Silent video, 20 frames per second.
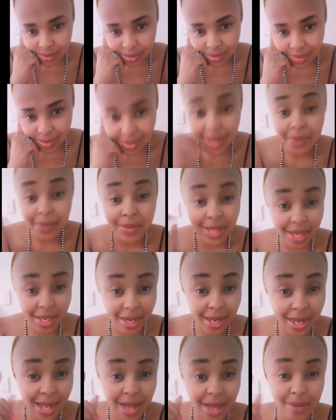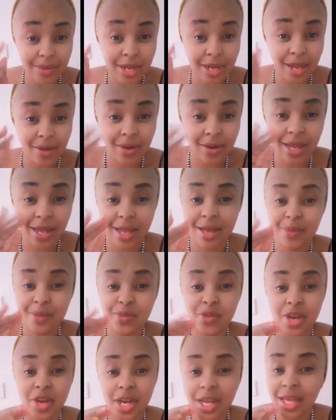I'm getting up now, like I'm
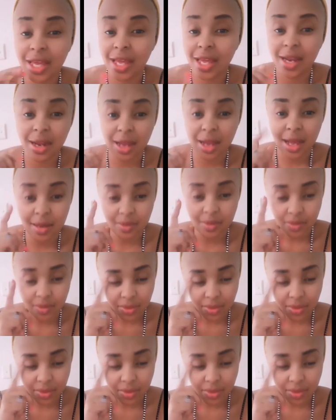really getting up.